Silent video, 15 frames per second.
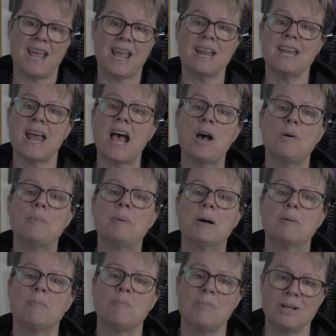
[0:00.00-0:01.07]
And how
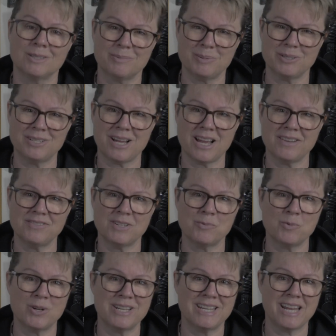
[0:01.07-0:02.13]
about multiple dives
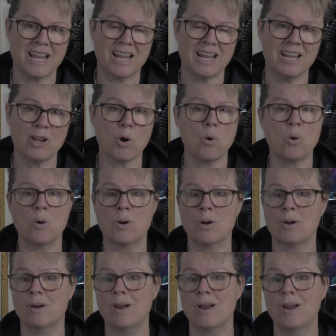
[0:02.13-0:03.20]
in one day
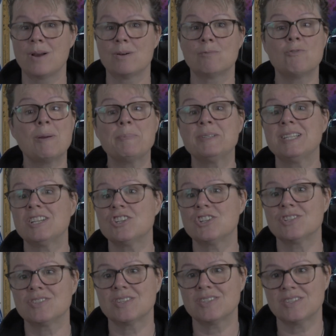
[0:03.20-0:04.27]
or
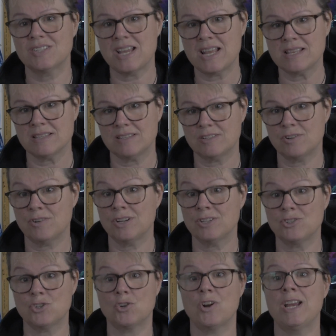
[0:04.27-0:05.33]
repetitious ascents
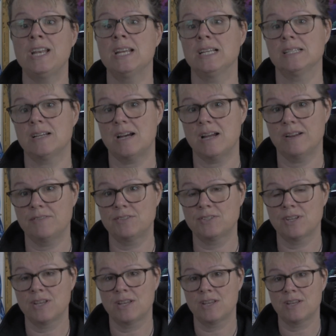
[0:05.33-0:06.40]
during training
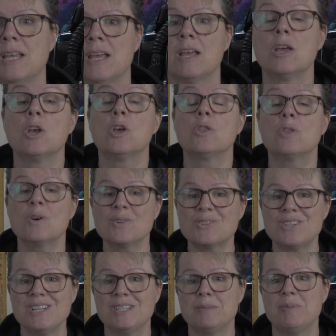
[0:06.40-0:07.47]
dives? Those
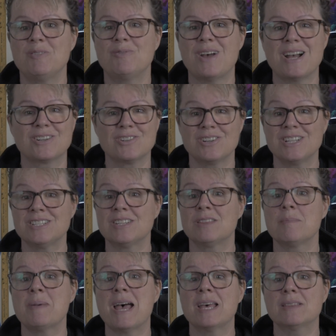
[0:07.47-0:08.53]
need to be factored into
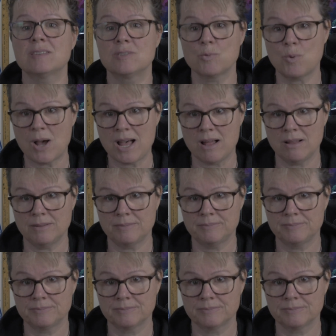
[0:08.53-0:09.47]
the math as well.